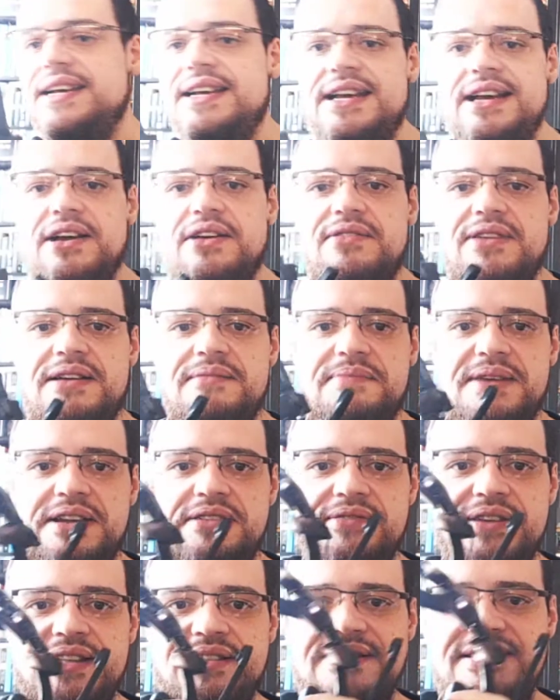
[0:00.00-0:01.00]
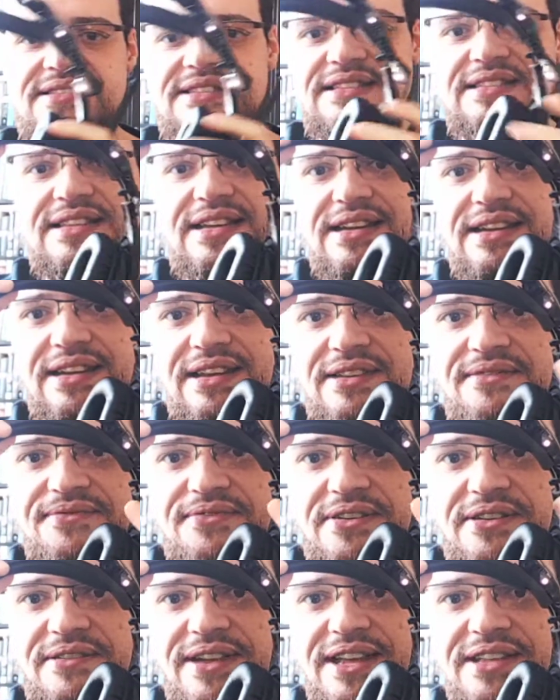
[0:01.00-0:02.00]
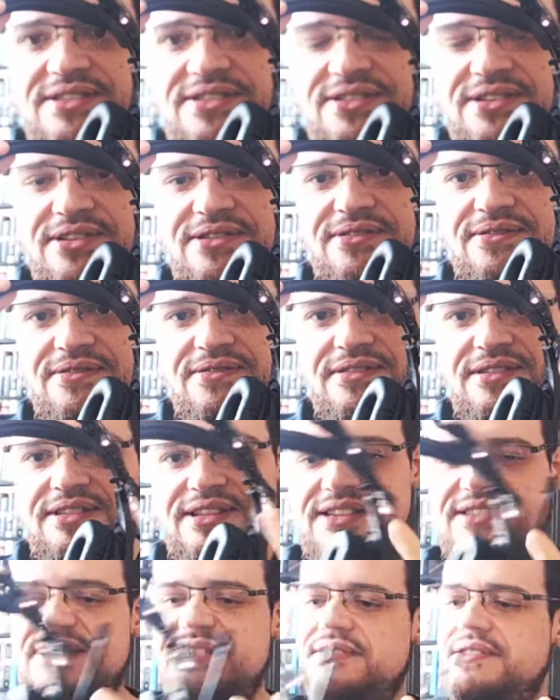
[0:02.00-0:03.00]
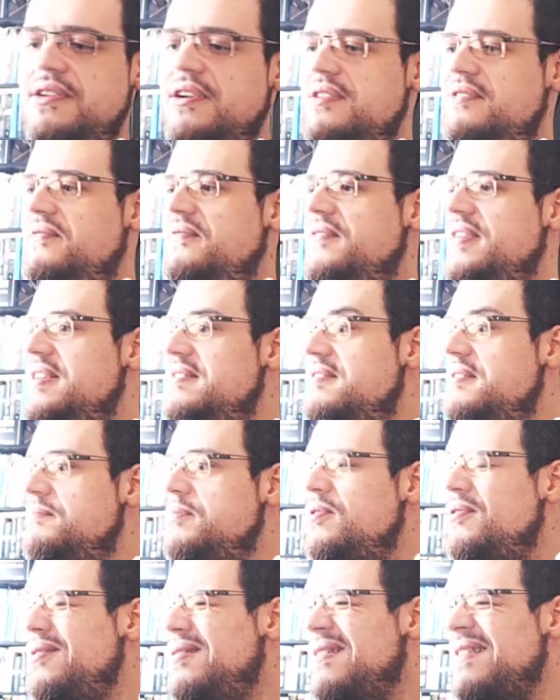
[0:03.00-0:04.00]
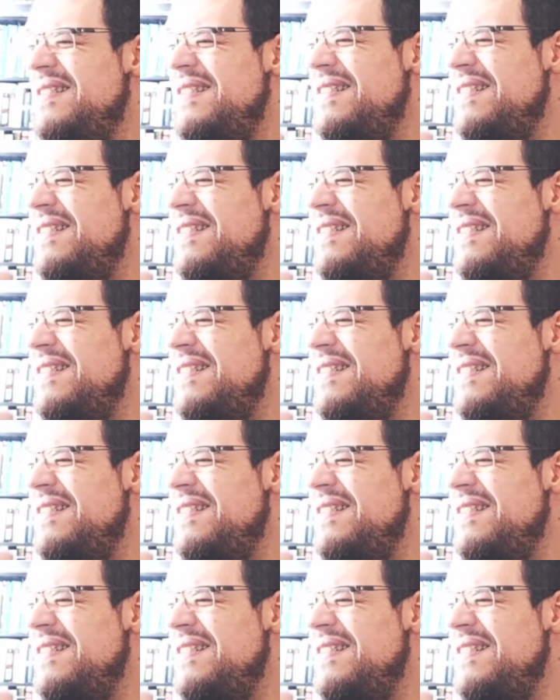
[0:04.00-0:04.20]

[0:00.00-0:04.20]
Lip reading: Oh, and by the way, this is an infrared, so this is not visible